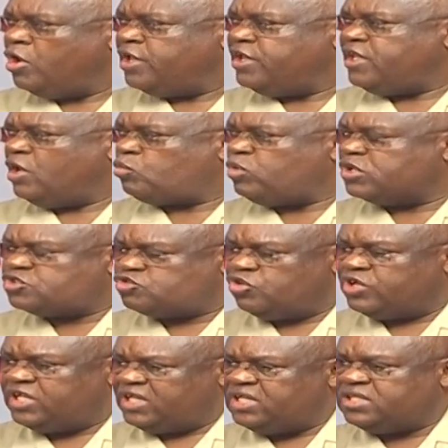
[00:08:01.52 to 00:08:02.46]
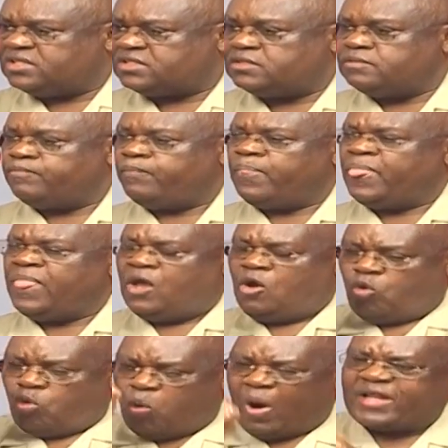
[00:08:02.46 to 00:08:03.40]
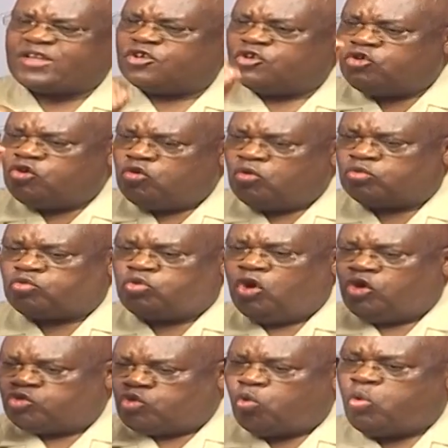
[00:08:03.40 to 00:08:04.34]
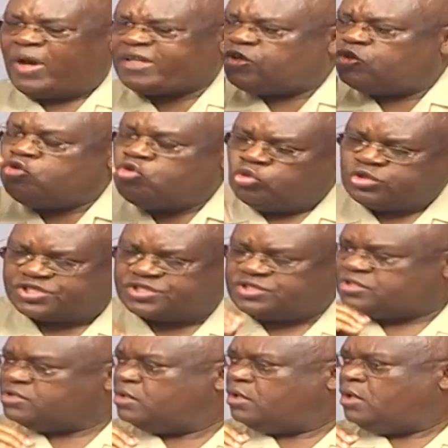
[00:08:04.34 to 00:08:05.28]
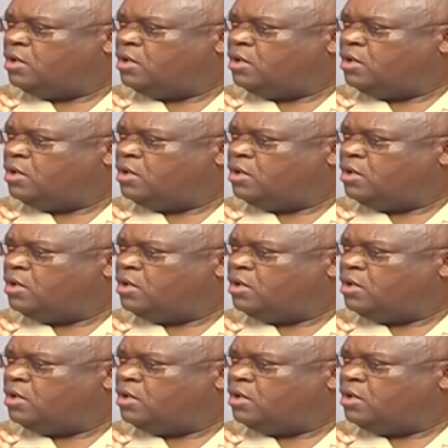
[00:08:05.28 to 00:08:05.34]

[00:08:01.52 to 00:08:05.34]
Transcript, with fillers: the question is, what do you, to what use